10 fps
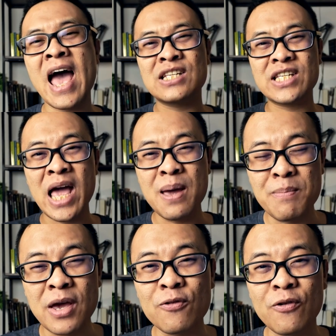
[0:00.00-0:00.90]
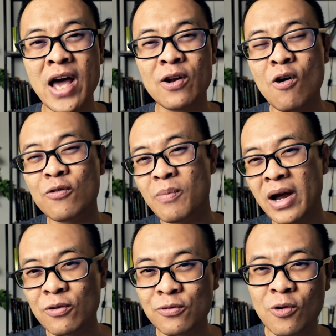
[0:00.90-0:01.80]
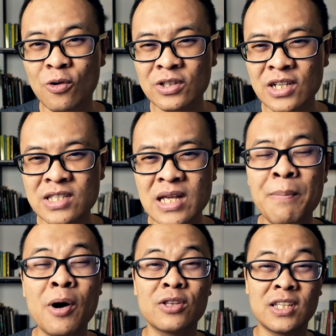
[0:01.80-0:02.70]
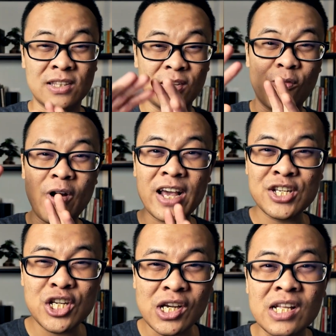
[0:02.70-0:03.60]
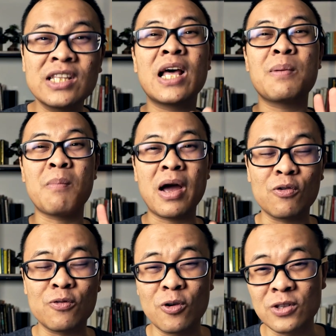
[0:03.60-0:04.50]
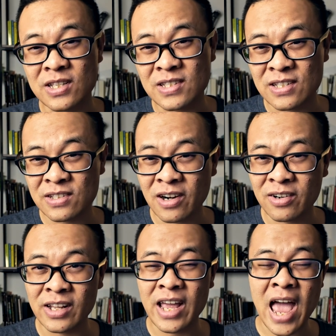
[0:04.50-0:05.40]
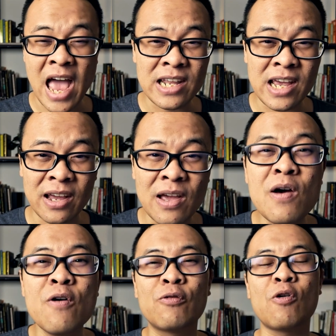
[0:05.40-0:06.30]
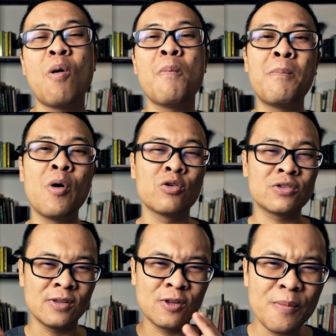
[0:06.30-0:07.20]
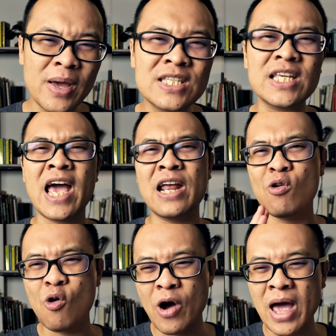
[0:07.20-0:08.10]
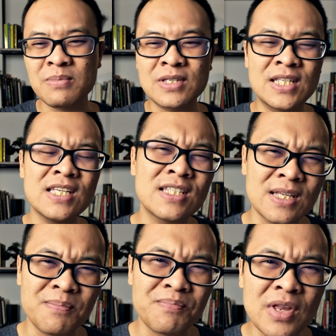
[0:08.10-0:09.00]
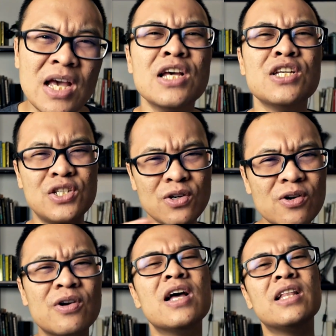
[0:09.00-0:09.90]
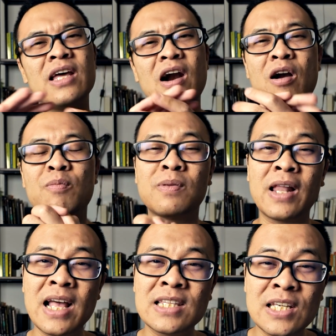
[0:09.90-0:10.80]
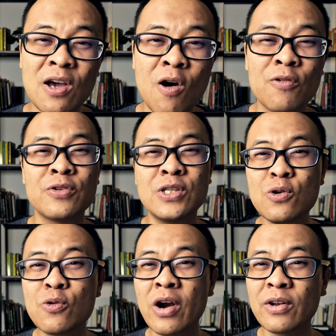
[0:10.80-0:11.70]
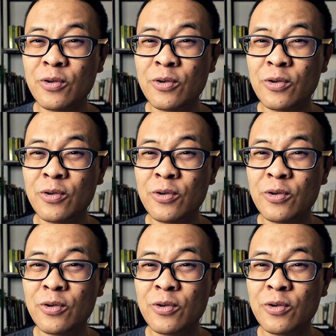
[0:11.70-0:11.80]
as a big fan of Micro Four Thirds about the direction that Micro Four Thirds is currently heading from both Lumix and OM System. Sure, there are plenty of new great